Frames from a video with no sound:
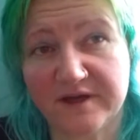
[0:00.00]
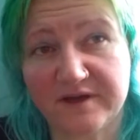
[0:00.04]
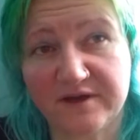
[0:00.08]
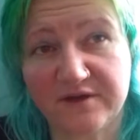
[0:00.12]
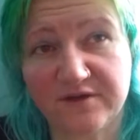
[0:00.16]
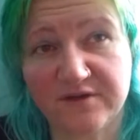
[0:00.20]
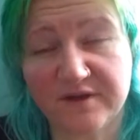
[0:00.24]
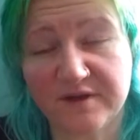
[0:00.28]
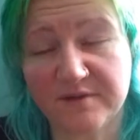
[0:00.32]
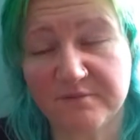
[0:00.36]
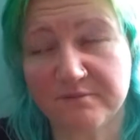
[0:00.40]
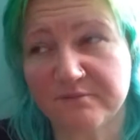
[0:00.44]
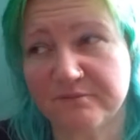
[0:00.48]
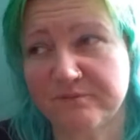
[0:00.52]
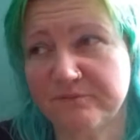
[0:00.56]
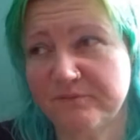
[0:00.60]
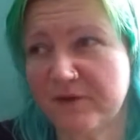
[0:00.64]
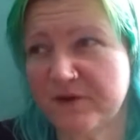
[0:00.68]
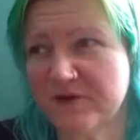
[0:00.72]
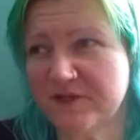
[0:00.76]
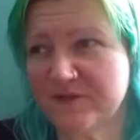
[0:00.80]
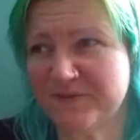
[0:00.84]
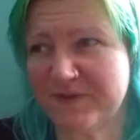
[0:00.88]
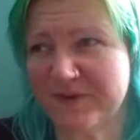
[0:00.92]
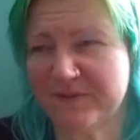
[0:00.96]
And you think
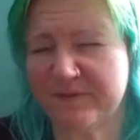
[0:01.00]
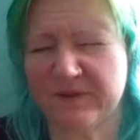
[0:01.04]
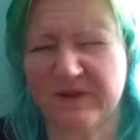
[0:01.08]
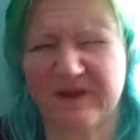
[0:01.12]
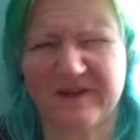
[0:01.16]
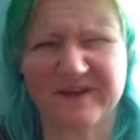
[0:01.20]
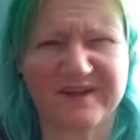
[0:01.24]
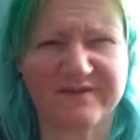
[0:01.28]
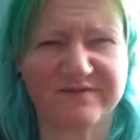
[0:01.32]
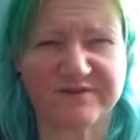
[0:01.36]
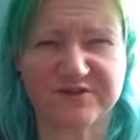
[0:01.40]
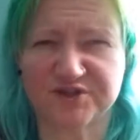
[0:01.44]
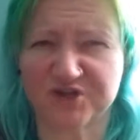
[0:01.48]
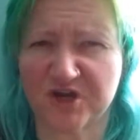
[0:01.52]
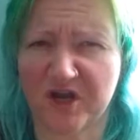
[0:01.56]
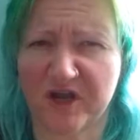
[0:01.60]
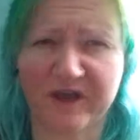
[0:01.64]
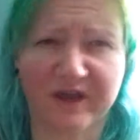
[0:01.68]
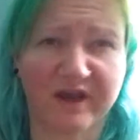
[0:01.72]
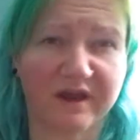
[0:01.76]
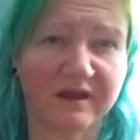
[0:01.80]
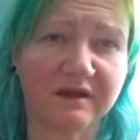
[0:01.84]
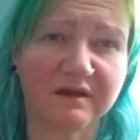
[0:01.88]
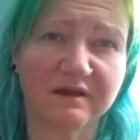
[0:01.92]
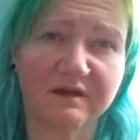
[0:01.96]
most people aren't even
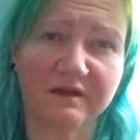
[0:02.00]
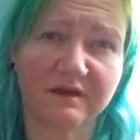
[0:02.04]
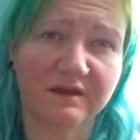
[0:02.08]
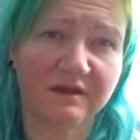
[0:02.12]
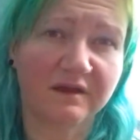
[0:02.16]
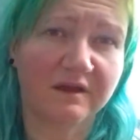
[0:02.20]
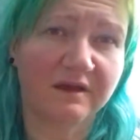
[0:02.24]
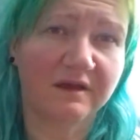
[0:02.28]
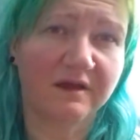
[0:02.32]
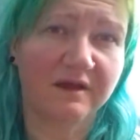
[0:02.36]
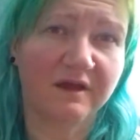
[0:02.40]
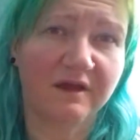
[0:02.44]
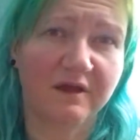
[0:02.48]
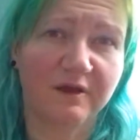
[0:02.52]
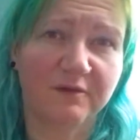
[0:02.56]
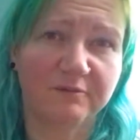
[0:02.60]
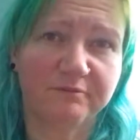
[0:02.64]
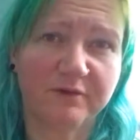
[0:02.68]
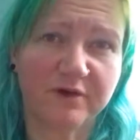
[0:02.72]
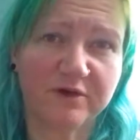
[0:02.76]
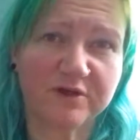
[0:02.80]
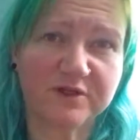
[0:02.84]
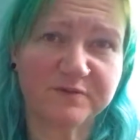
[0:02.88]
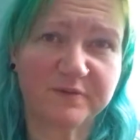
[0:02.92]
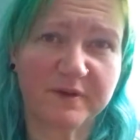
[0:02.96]
trying.
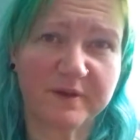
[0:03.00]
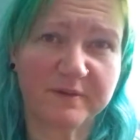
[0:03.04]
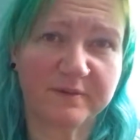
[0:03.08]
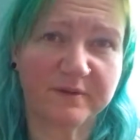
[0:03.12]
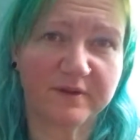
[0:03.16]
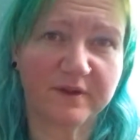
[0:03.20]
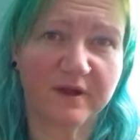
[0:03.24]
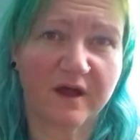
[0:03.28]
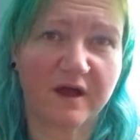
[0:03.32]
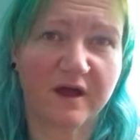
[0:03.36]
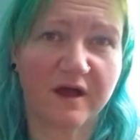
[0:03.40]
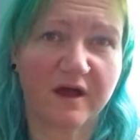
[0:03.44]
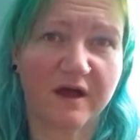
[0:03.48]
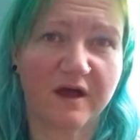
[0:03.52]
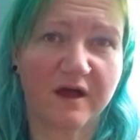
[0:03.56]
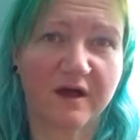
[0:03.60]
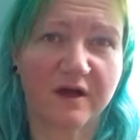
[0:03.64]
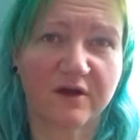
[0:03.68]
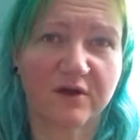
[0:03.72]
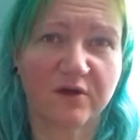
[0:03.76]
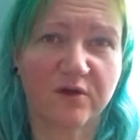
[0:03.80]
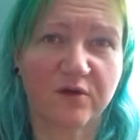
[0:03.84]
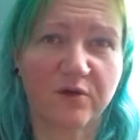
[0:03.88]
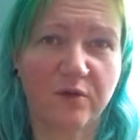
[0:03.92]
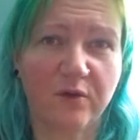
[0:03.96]
Most people
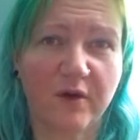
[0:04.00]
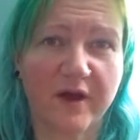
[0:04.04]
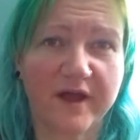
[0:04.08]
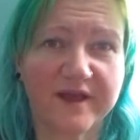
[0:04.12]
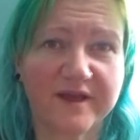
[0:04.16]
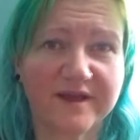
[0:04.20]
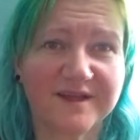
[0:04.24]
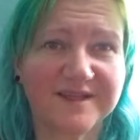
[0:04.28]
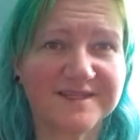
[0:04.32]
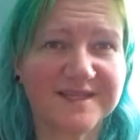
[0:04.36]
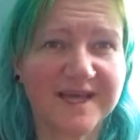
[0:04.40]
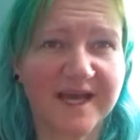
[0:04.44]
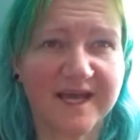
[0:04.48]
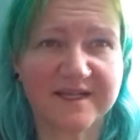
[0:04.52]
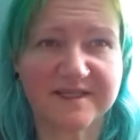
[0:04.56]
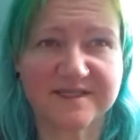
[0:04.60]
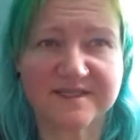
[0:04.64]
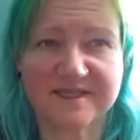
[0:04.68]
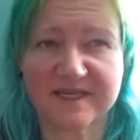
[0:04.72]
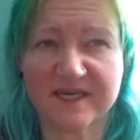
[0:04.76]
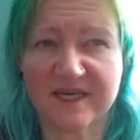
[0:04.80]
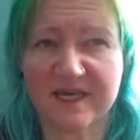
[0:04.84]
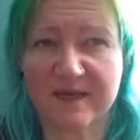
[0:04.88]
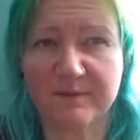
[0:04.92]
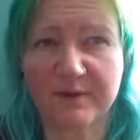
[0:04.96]
are quite content
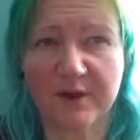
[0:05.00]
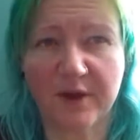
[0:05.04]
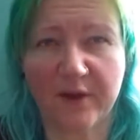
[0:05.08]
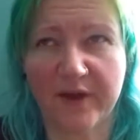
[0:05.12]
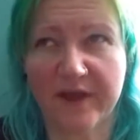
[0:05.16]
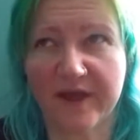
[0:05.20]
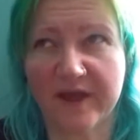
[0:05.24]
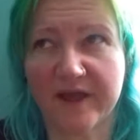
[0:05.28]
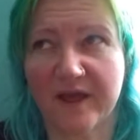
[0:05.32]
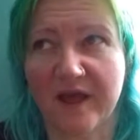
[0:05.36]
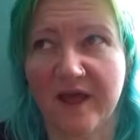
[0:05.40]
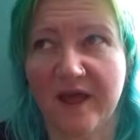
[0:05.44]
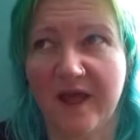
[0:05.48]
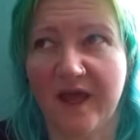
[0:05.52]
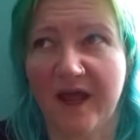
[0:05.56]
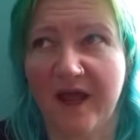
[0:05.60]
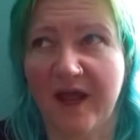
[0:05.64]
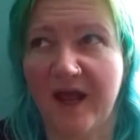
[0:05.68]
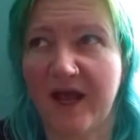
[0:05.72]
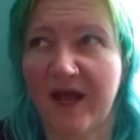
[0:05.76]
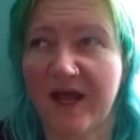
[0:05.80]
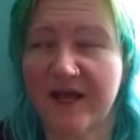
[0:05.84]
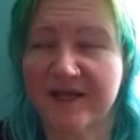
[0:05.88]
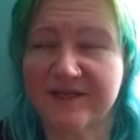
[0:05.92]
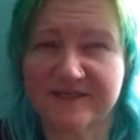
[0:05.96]
to keep going
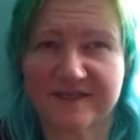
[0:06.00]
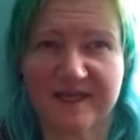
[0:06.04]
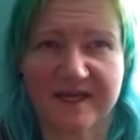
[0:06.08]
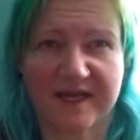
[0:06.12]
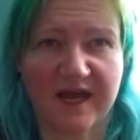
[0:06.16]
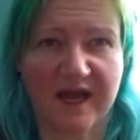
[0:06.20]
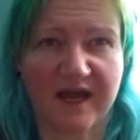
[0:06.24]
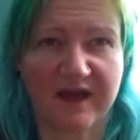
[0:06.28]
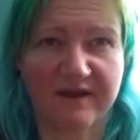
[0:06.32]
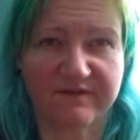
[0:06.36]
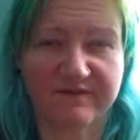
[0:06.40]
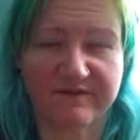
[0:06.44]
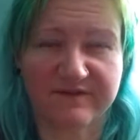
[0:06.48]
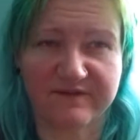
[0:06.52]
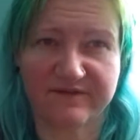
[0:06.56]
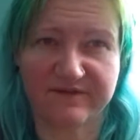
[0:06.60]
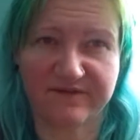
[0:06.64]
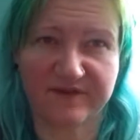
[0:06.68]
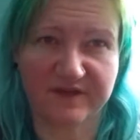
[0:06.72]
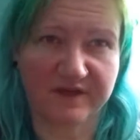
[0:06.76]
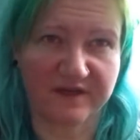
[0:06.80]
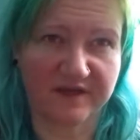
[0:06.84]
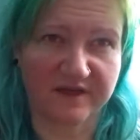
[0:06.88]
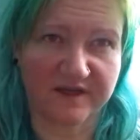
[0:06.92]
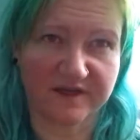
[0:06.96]
as they have for
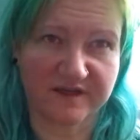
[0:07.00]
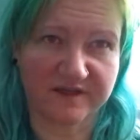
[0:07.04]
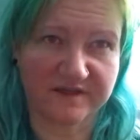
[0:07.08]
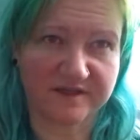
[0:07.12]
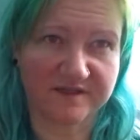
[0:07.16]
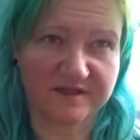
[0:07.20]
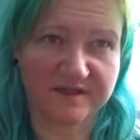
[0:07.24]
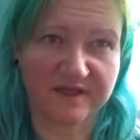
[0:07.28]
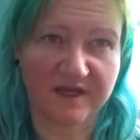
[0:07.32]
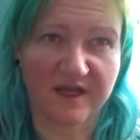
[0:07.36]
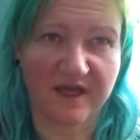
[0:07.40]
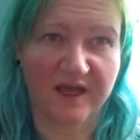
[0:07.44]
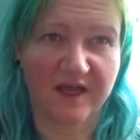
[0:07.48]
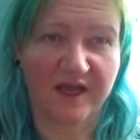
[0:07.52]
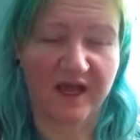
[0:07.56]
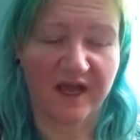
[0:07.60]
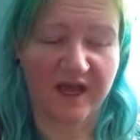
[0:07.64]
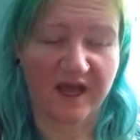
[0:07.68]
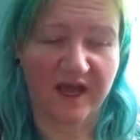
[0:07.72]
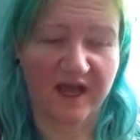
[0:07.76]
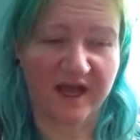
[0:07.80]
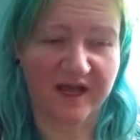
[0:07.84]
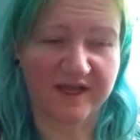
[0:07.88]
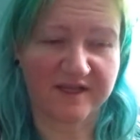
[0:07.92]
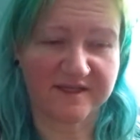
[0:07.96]
years,
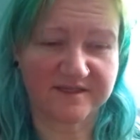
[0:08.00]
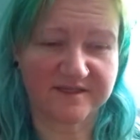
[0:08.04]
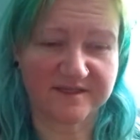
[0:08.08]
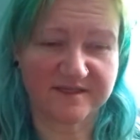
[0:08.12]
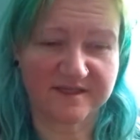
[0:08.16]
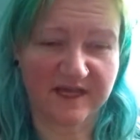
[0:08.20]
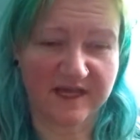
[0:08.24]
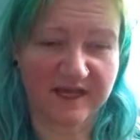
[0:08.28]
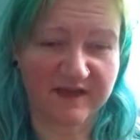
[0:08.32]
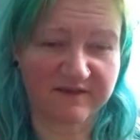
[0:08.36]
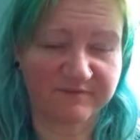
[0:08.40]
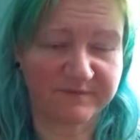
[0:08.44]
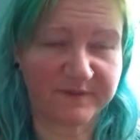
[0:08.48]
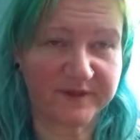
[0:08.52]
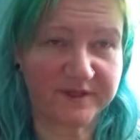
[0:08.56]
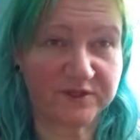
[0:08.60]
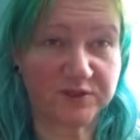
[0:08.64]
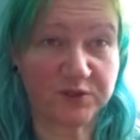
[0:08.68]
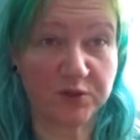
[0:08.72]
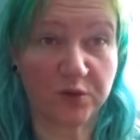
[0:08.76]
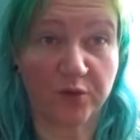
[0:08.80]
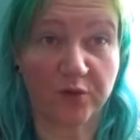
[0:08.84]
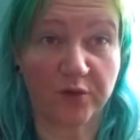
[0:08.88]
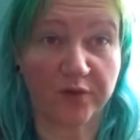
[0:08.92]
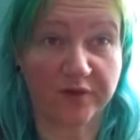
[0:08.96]
as they have been
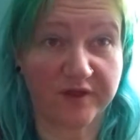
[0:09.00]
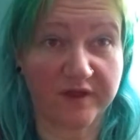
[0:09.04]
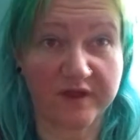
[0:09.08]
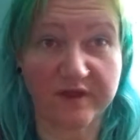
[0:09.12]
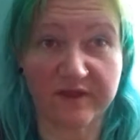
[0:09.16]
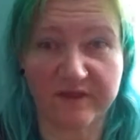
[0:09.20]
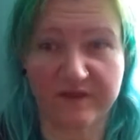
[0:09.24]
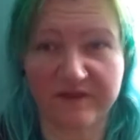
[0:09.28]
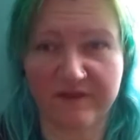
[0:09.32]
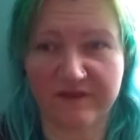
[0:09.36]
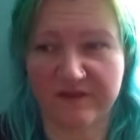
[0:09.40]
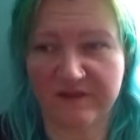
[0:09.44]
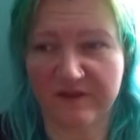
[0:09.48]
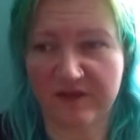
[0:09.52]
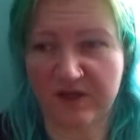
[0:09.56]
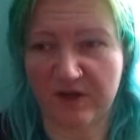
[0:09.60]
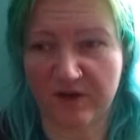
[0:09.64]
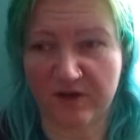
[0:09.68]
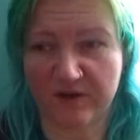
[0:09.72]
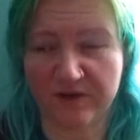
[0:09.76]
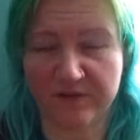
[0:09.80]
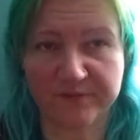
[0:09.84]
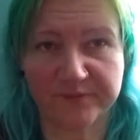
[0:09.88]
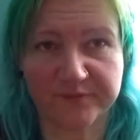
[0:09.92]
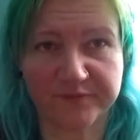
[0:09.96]
taught that, you
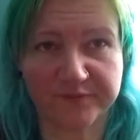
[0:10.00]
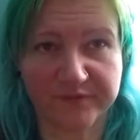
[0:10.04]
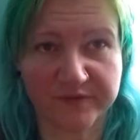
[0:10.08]
know,